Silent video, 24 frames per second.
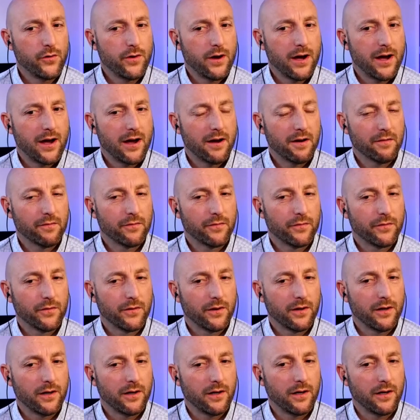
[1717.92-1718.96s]
have
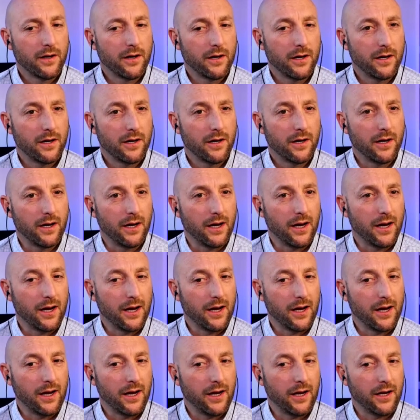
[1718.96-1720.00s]

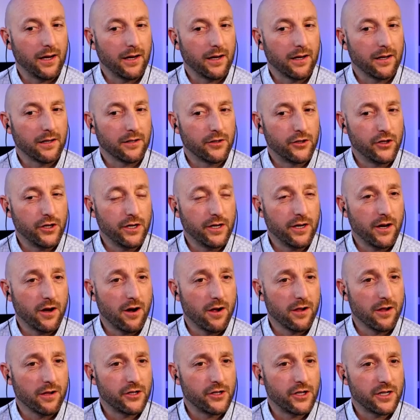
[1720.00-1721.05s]
a
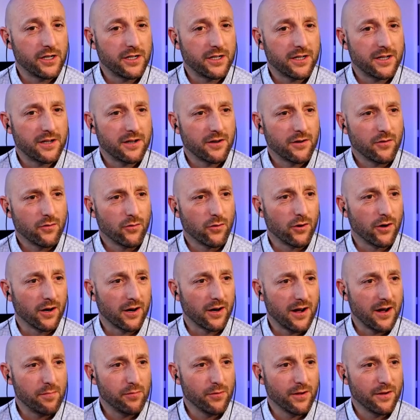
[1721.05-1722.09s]
genealogist or a
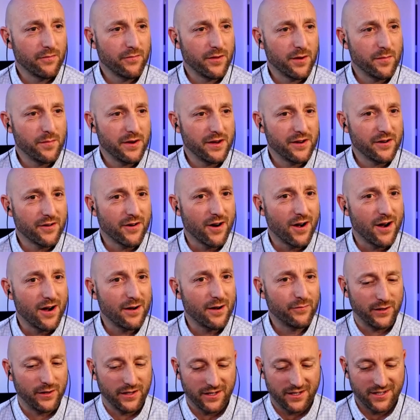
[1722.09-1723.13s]
couple of them in your
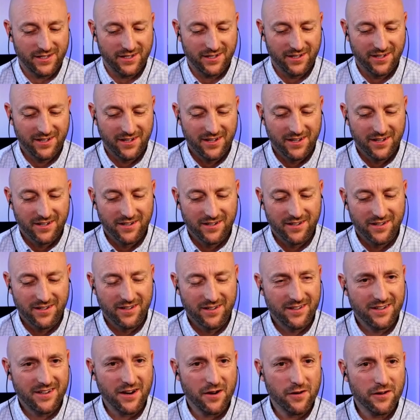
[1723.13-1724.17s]
office.
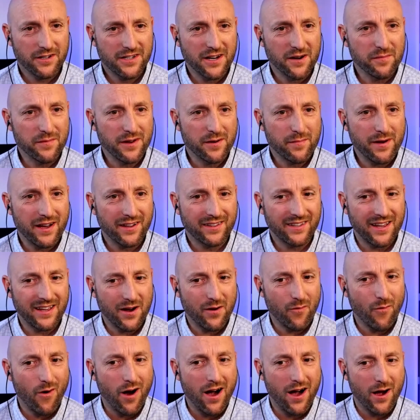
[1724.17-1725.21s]
Tell me about that.
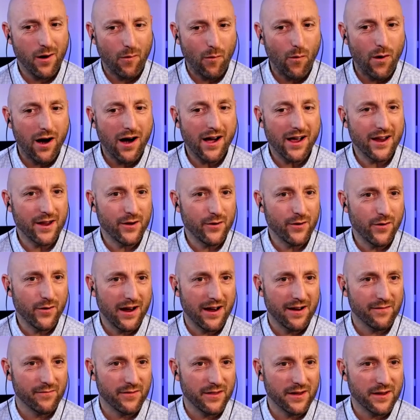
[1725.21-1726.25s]
Why you
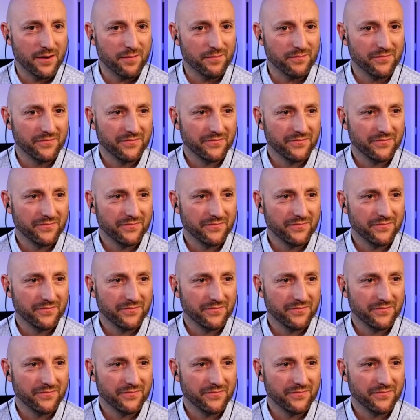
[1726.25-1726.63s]
have them?